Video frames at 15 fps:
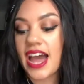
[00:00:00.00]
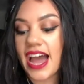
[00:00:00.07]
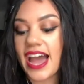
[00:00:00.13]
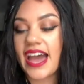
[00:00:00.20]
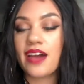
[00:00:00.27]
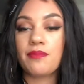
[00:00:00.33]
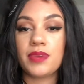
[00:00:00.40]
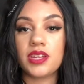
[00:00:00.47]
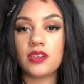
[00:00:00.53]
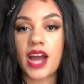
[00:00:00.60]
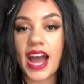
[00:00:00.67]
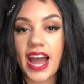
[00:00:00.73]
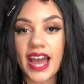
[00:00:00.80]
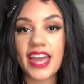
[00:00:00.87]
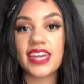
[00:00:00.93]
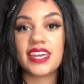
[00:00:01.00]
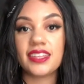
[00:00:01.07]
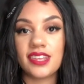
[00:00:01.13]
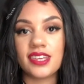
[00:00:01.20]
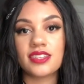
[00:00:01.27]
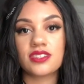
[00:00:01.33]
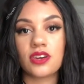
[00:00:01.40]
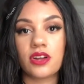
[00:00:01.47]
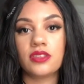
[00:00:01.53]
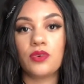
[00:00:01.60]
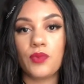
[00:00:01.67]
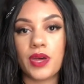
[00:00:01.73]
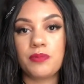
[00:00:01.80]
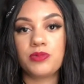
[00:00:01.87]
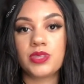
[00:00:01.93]
I have been eyeing this on the
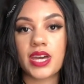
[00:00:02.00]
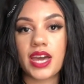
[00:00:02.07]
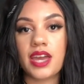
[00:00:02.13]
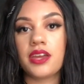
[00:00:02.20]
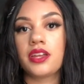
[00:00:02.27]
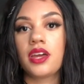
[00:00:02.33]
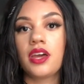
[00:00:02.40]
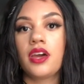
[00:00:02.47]
website,